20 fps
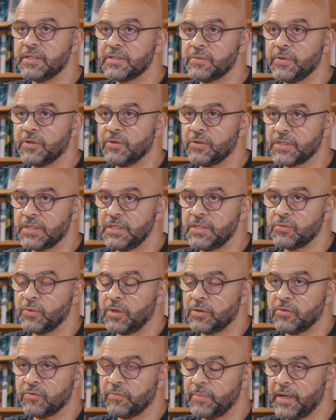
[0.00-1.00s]
this because he's
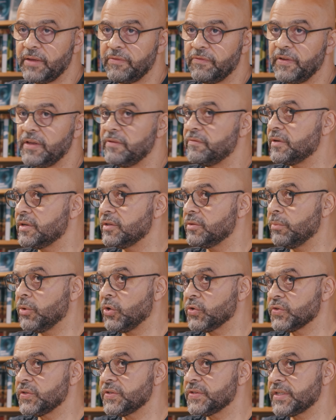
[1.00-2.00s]
one of my favorite
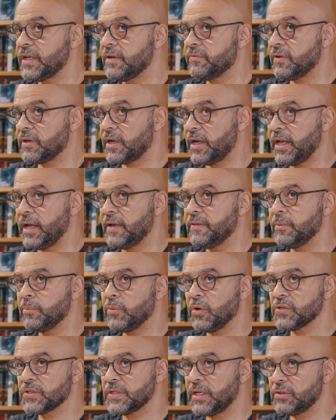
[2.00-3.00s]
bosses ever. I had a
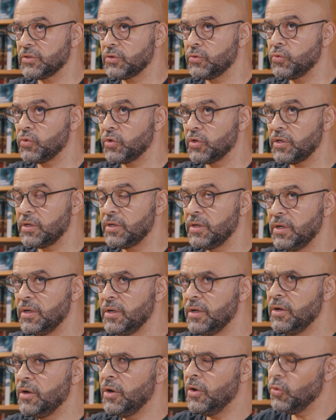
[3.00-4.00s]
boss at Google
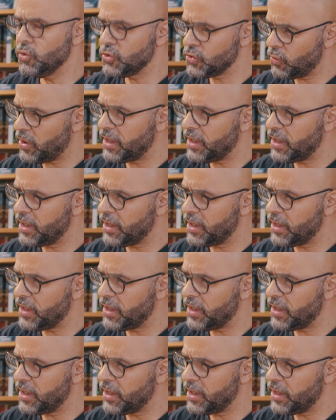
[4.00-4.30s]
who was